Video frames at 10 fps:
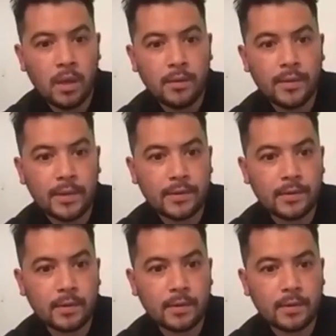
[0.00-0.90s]
that's
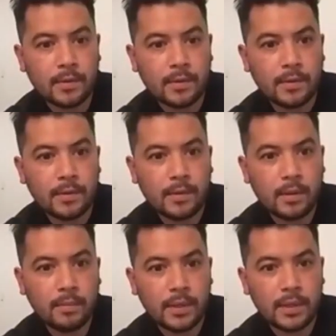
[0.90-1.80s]

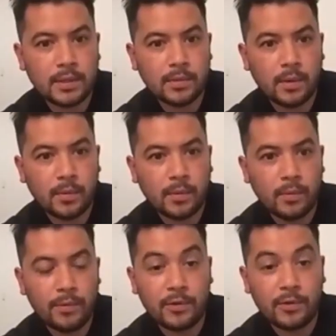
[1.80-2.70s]
completes what
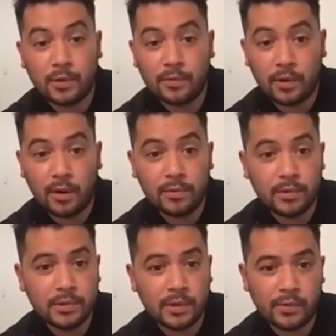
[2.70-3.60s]
we've sort of gone through.
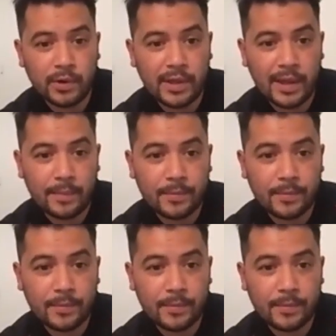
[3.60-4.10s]
So to recap,